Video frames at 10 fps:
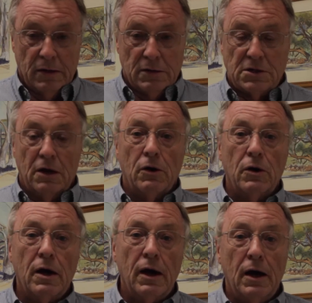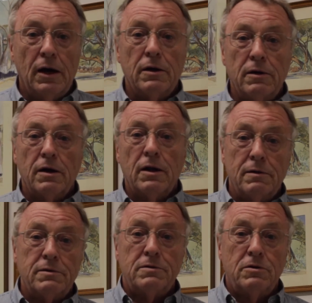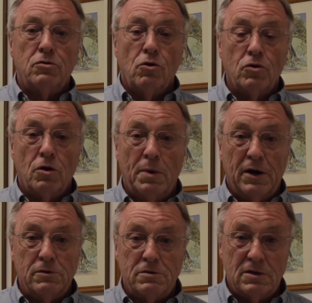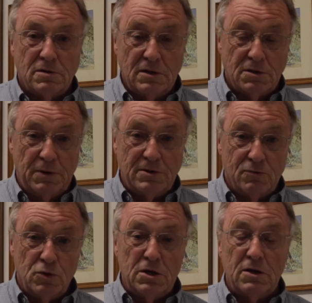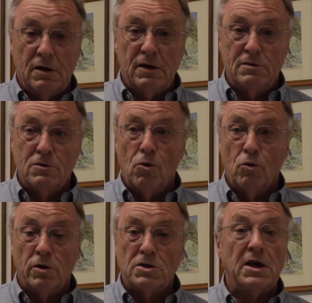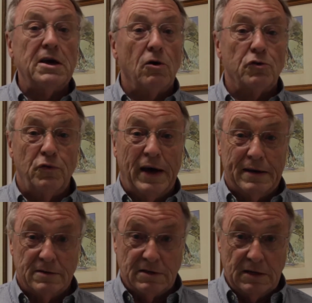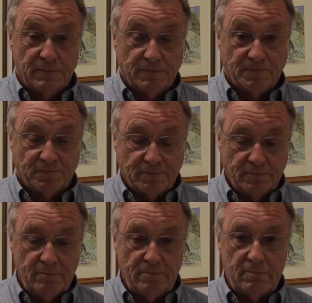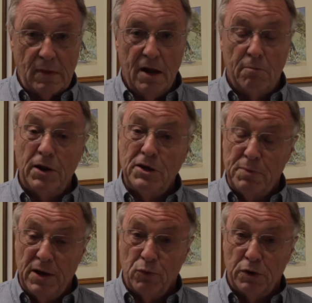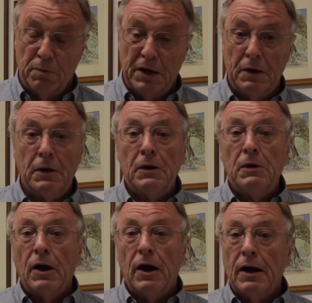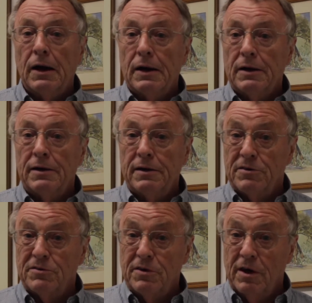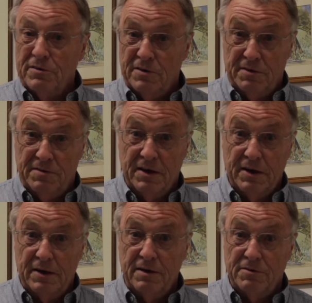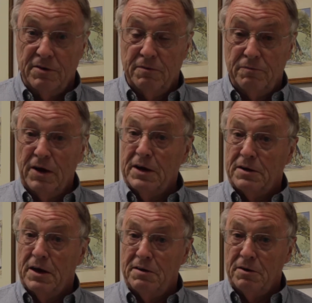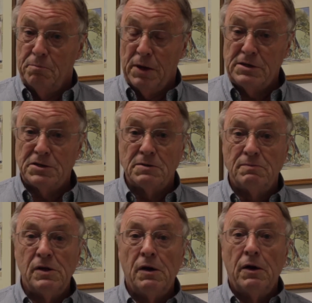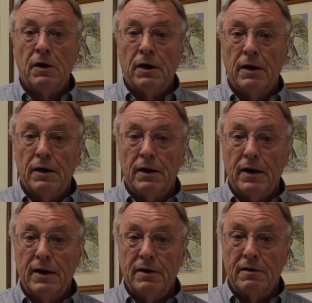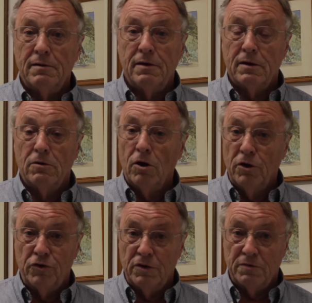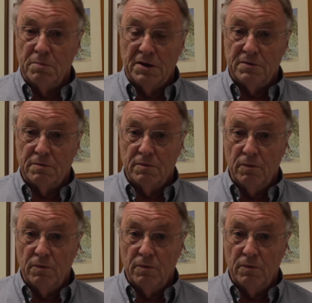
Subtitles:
So to talk about just this piece of work, it's called a SACOSS Fantasy. And please bear with me. It is, as I say, it is a very dated piece, and it makes